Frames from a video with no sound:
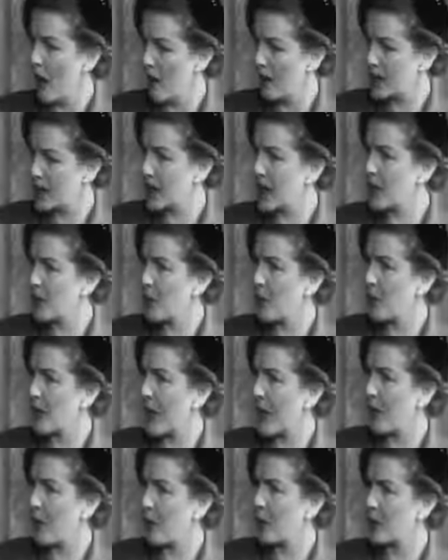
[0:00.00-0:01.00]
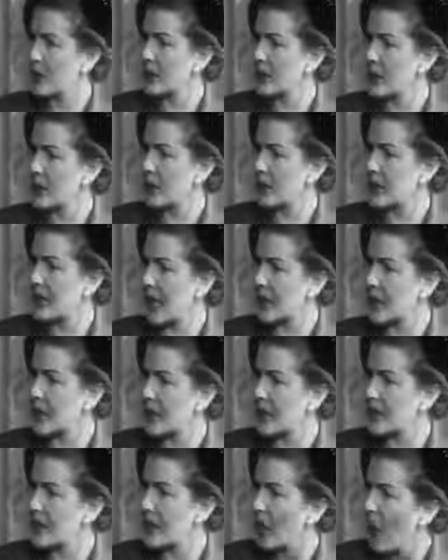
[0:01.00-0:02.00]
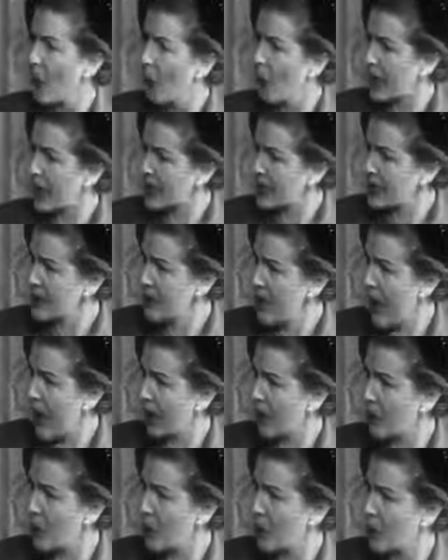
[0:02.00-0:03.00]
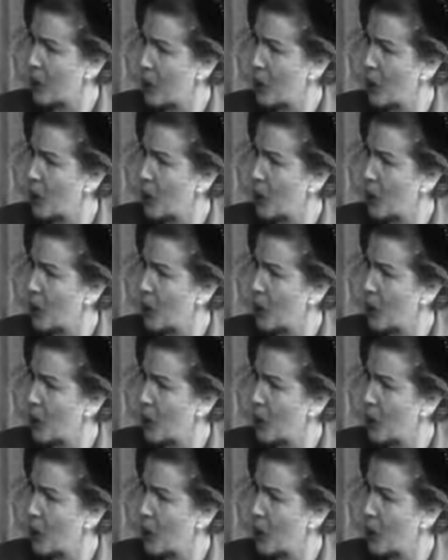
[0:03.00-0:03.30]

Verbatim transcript: rummaging through another person's possessions. What is the matter with